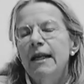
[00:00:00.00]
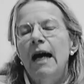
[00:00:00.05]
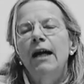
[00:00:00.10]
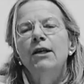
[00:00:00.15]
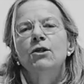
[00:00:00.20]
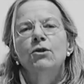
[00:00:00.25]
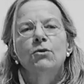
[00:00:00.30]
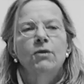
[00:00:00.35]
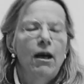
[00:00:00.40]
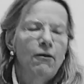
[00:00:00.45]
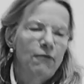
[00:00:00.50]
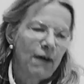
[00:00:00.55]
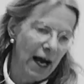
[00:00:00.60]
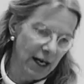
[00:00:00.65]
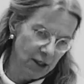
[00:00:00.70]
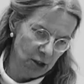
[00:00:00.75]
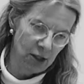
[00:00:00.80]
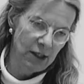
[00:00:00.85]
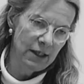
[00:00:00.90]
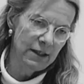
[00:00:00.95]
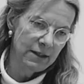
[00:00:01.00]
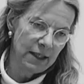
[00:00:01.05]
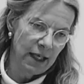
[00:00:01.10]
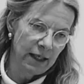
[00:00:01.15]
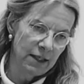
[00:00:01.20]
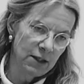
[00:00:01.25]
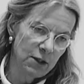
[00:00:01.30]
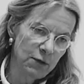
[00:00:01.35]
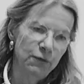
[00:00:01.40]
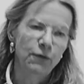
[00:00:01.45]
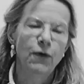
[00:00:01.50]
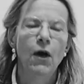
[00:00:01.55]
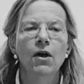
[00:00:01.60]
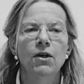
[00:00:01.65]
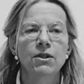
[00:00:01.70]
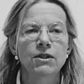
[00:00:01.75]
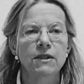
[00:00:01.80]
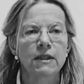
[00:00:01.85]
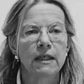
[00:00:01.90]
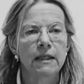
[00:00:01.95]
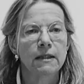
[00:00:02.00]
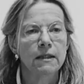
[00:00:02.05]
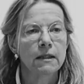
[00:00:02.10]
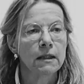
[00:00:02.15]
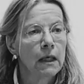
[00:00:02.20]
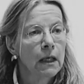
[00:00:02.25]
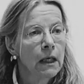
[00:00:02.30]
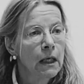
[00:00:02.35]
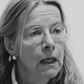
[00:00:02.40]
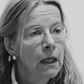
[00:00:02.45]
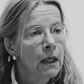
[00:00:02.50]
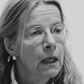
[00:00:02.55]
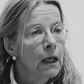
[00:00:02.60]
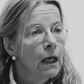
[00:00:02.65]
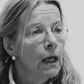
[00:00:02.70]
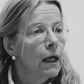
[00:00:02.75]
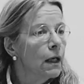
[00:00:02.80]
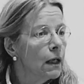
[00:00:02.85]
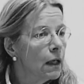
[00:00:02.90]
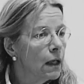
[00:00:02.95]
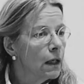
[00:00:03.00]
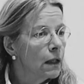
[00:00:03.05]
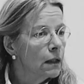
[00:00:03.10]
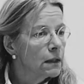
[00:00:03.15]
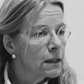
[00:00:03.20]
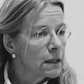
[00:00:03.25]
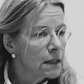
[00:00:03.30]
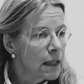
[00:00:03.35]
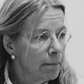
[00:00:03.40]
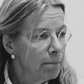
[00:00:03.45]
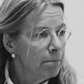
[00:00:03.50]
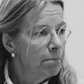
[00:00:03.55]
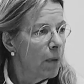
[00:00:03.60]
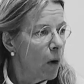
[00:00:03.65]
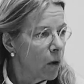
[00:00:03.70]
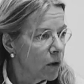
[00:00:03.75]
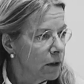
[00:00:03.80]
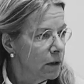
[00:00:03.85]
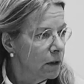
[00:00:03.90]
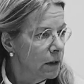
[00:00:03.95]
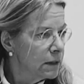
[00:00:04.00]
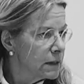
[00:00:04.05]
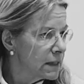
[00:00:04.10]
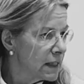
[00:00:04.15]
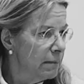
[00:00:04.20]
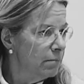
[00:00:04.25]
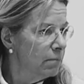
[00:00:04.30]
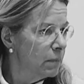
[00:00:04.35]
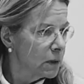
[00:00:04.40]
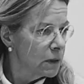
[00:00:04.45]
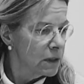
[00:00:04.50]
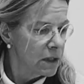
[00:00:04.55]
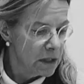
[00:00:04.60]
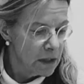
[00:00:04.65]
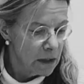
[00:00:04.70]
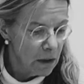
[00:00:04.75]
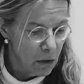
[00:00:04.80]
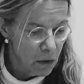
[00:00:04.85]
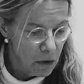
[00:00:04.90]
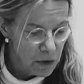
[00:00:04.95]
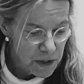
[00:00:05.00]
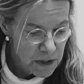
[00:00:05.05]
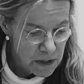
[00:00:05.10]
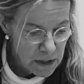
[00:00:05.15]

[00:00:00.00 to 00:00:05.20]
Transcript: I should have actually said as the first is symbols, or